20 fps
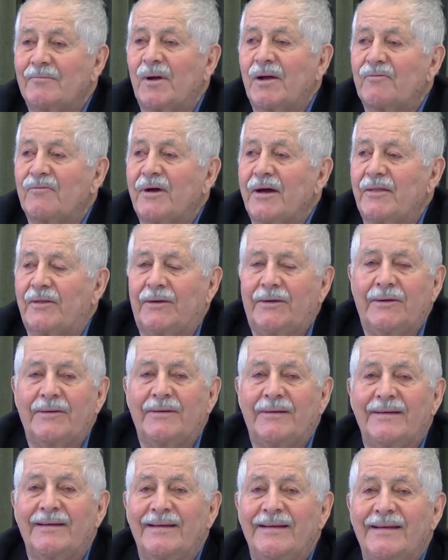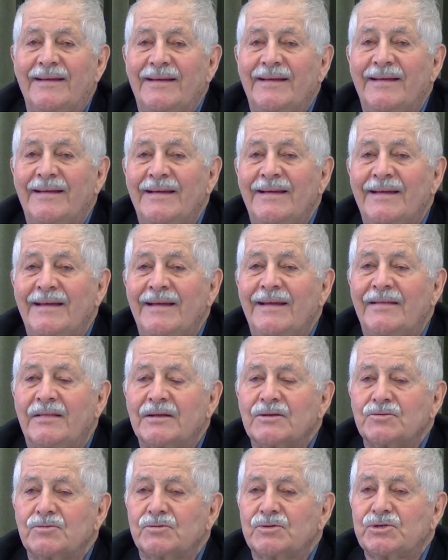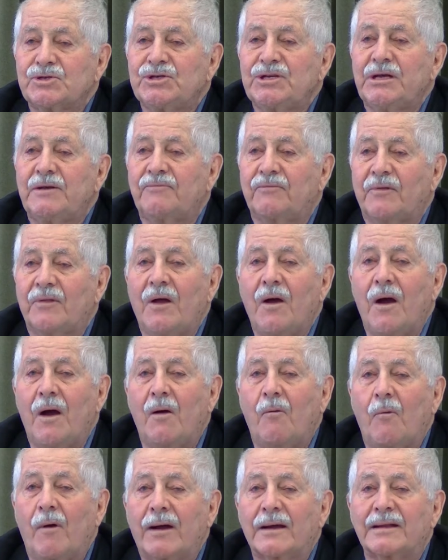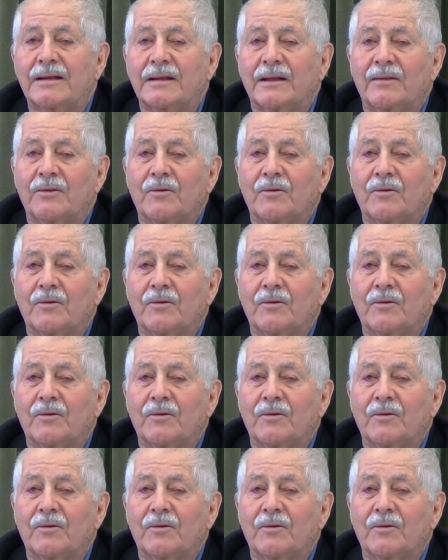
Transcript: My father. This was Chief Law wanting to